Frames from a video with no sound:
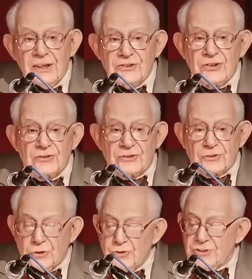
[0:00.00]
its
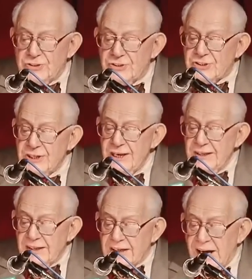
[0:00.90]
institutions,
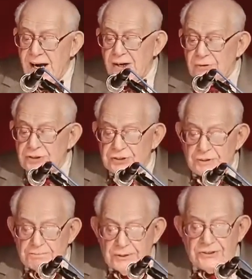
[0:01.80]
the Congress,
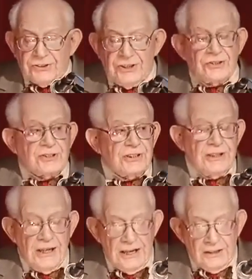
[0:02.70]
the
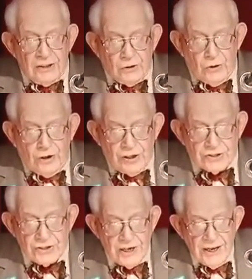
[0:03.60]
presidency, the
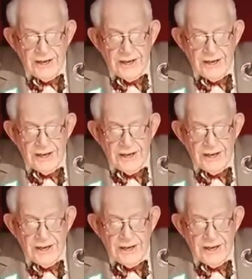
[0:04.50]
courts,